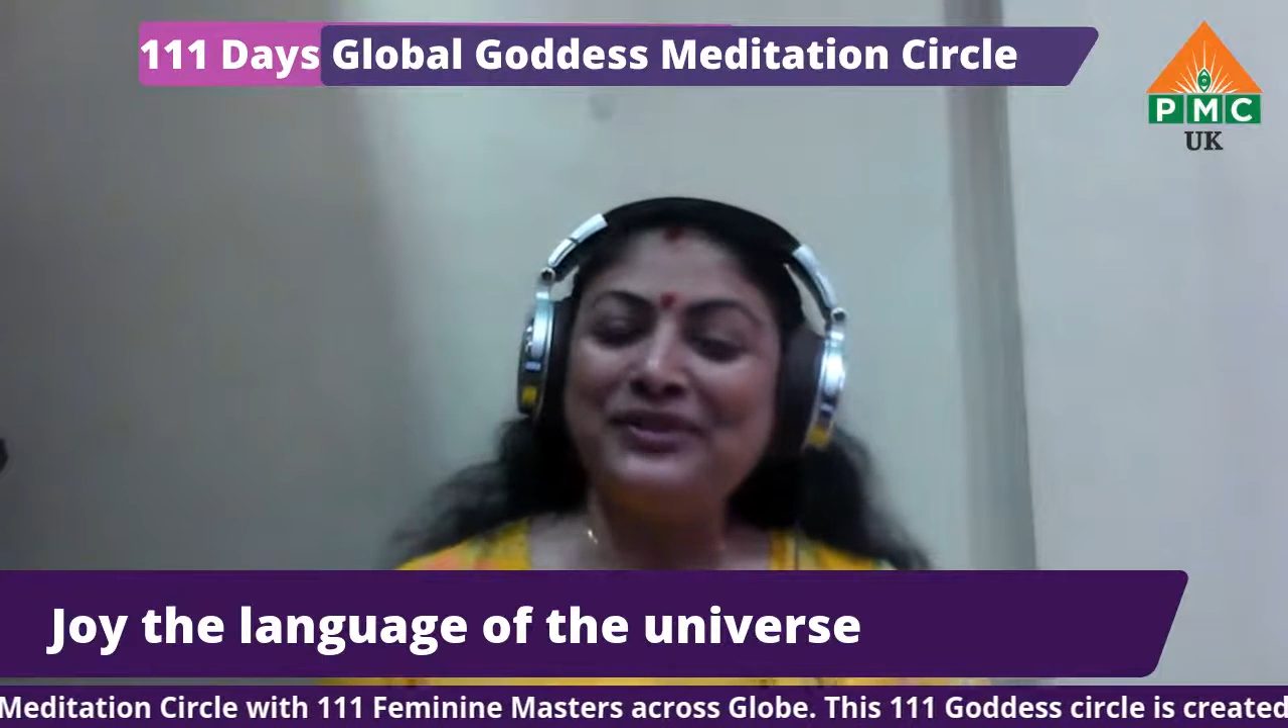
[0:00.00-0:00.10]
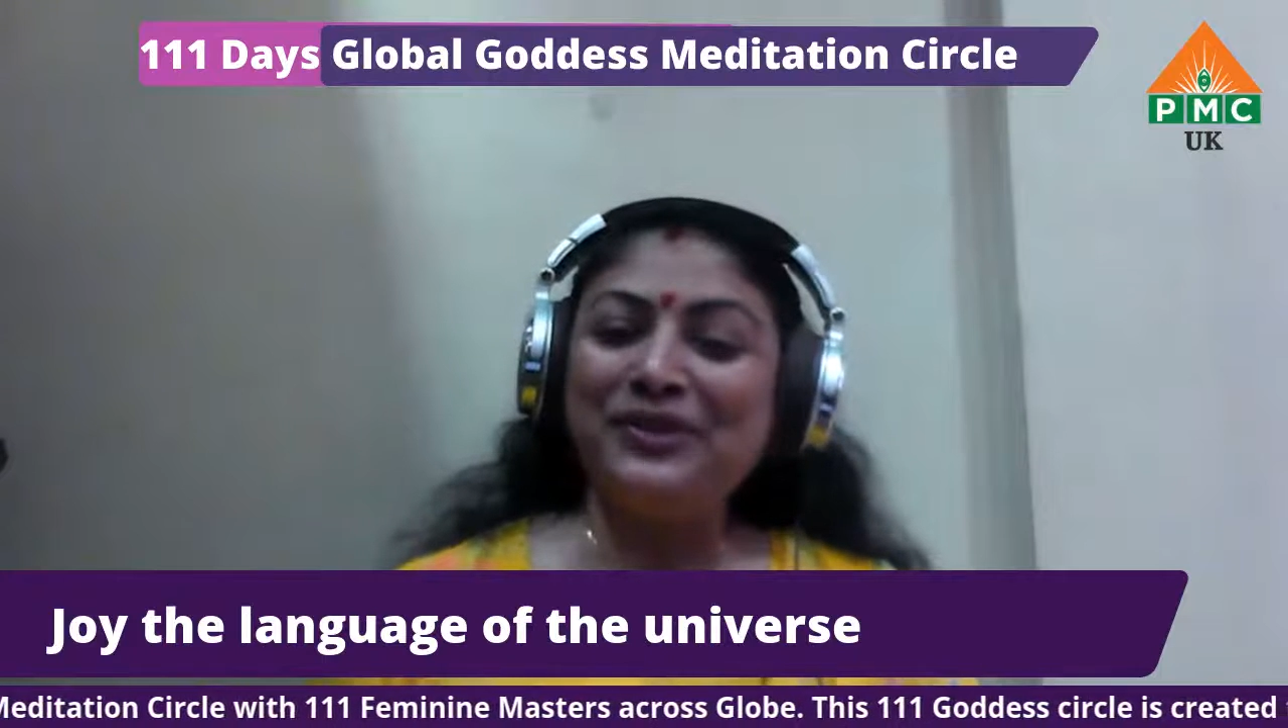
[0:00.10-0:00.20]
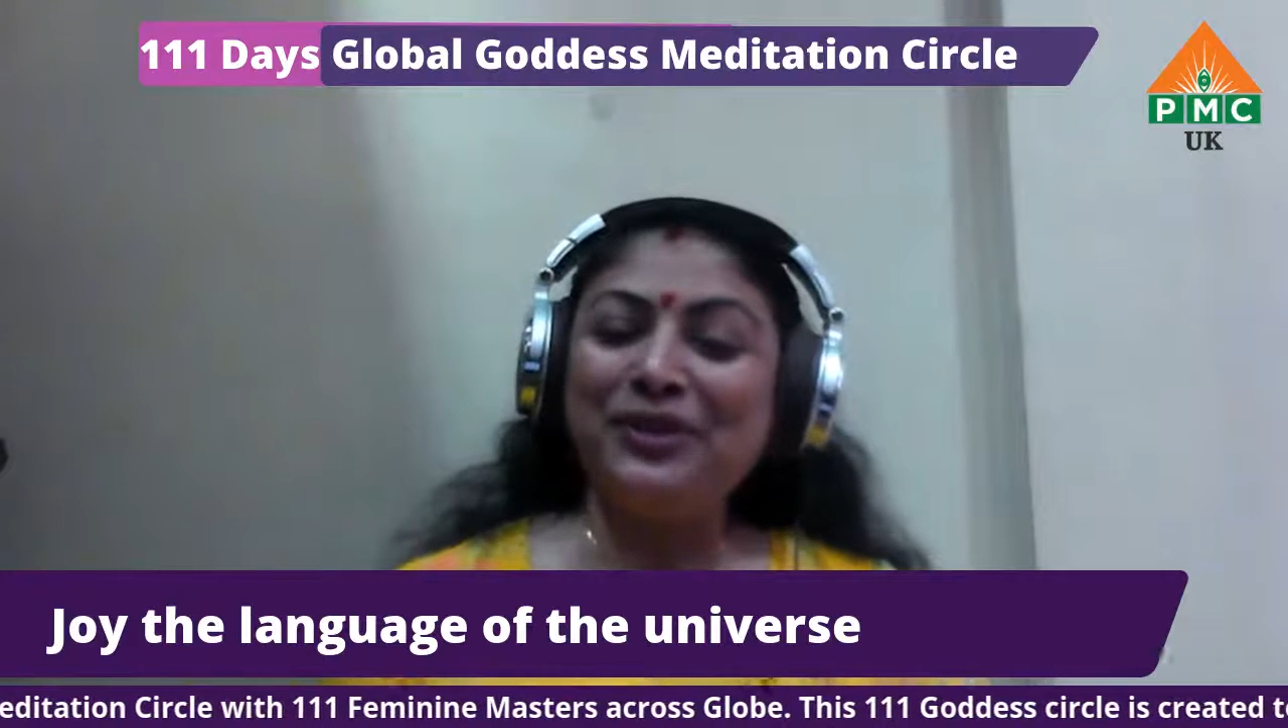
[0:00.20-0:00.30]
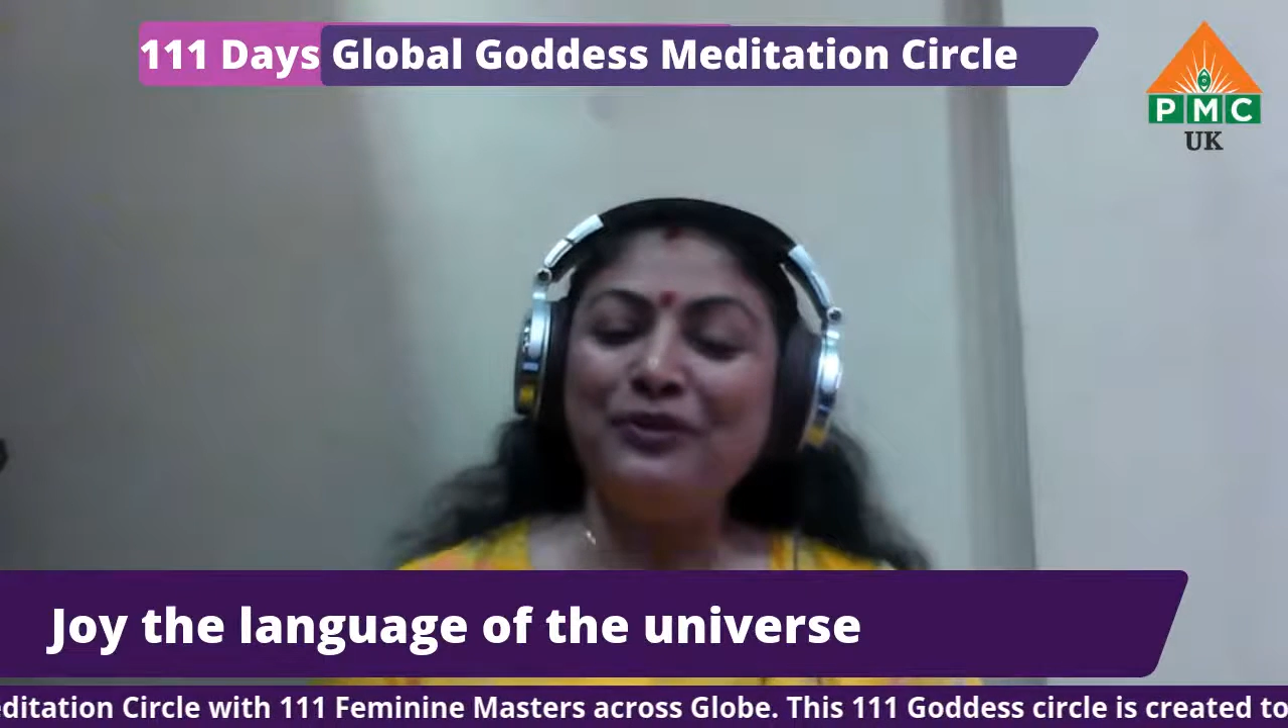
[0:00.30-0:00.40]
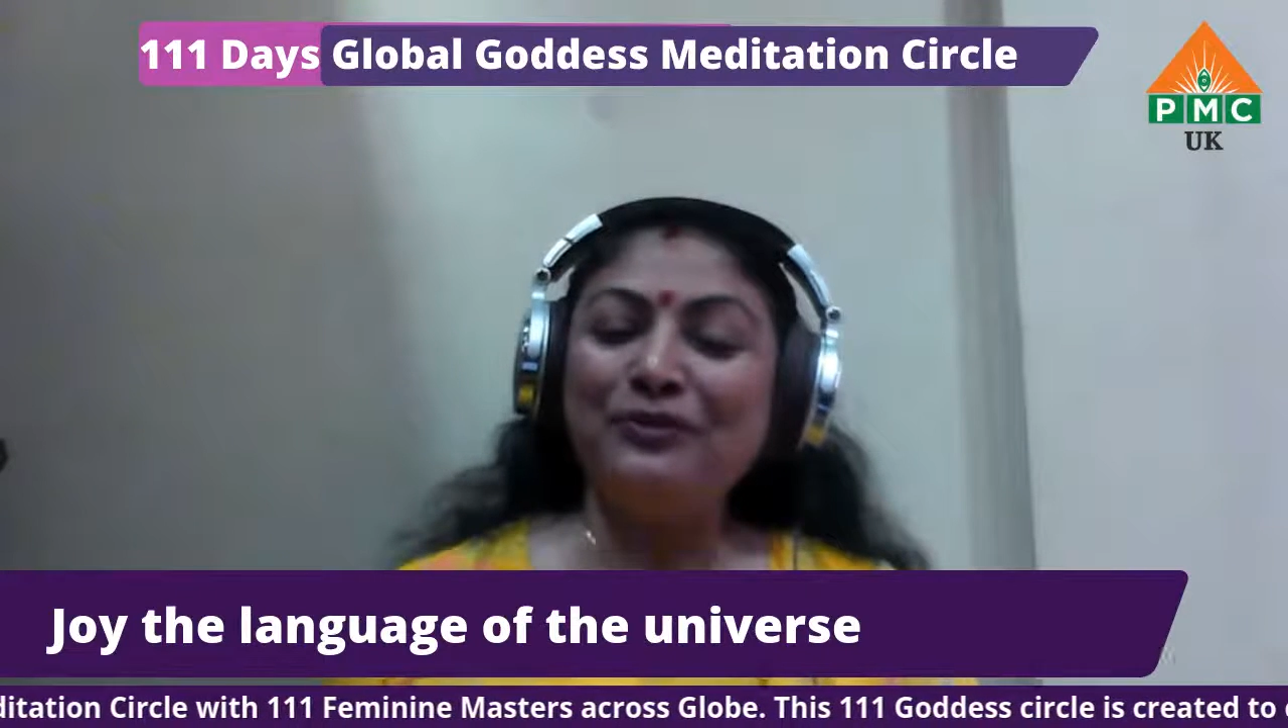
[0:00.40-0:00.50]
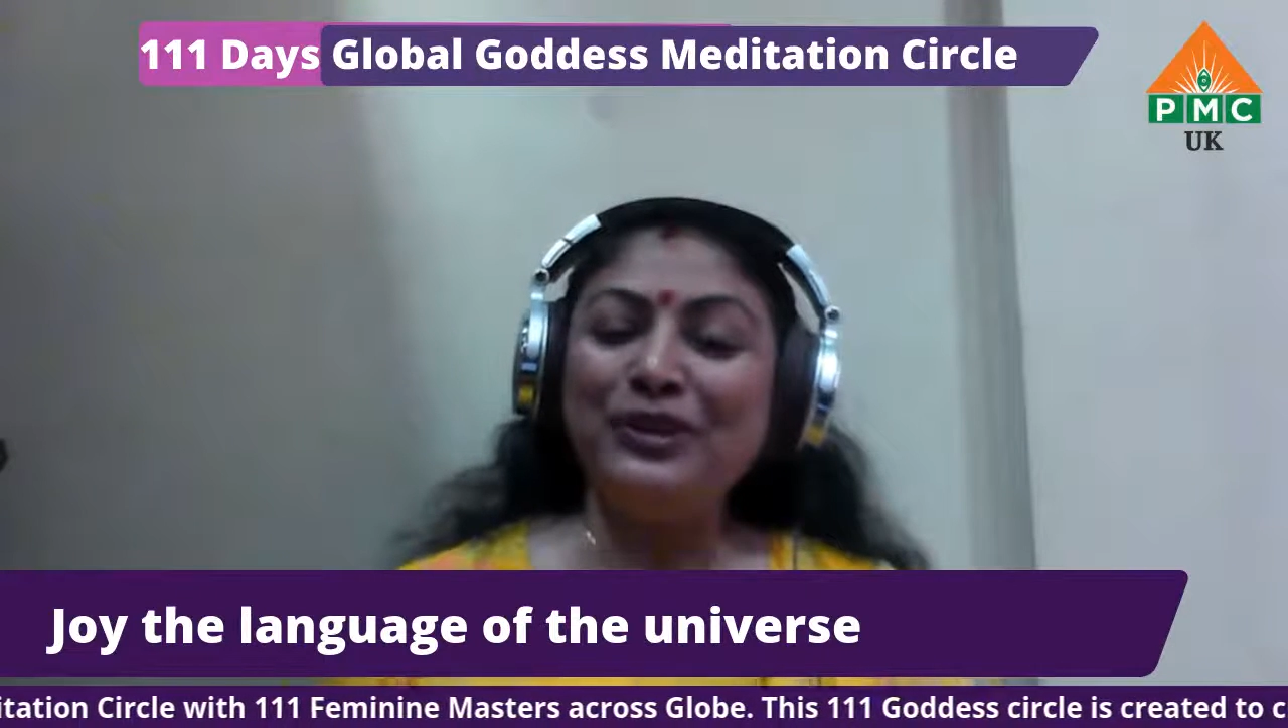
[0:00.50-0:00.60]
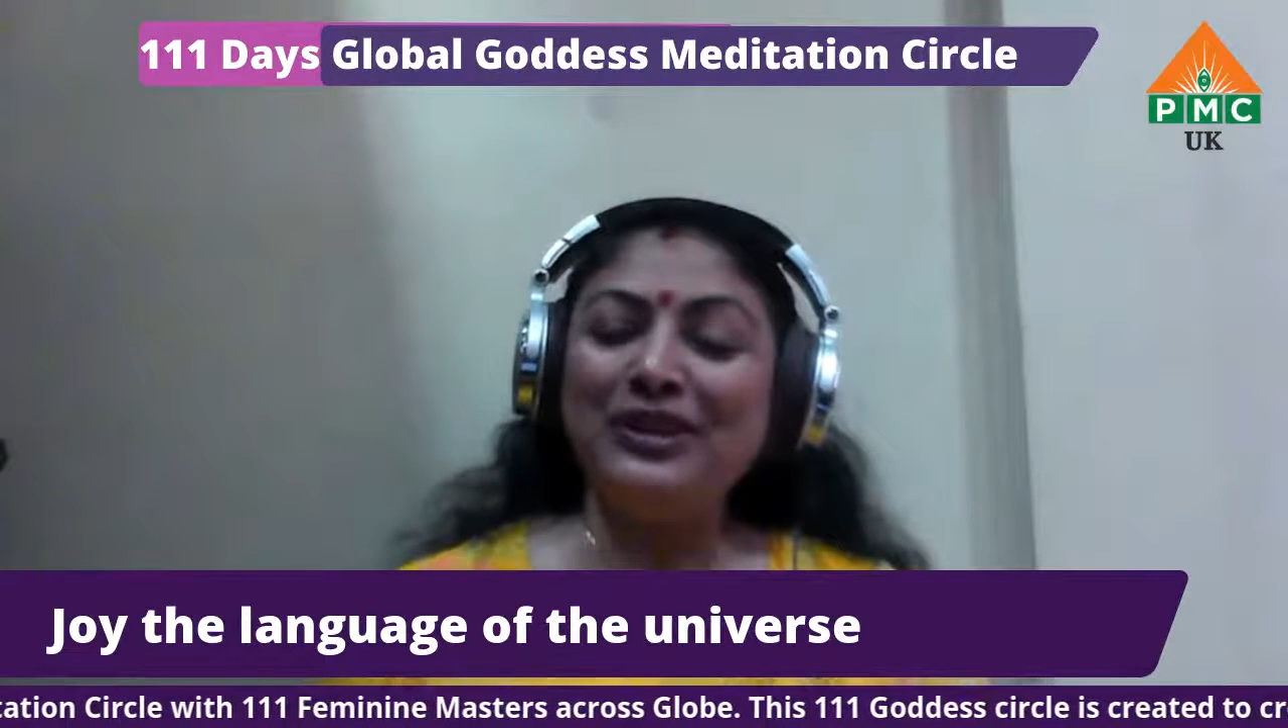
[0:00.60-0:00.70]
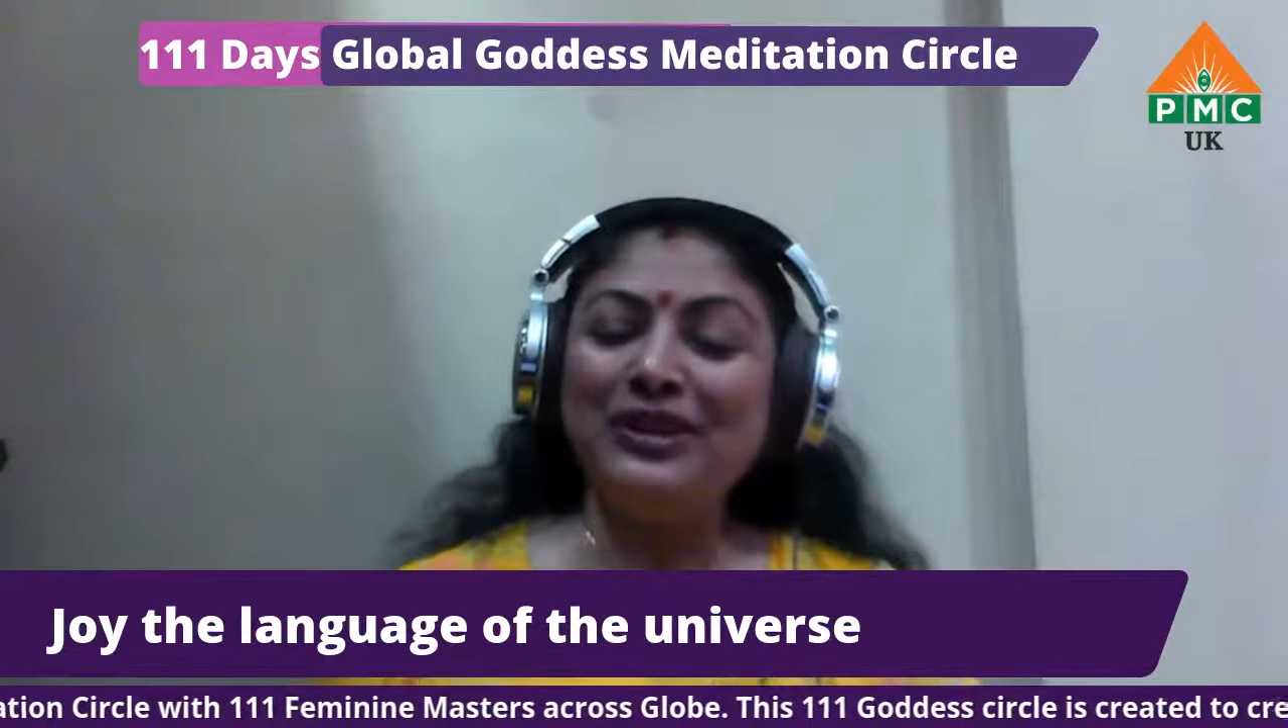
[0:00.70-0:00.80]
joyful?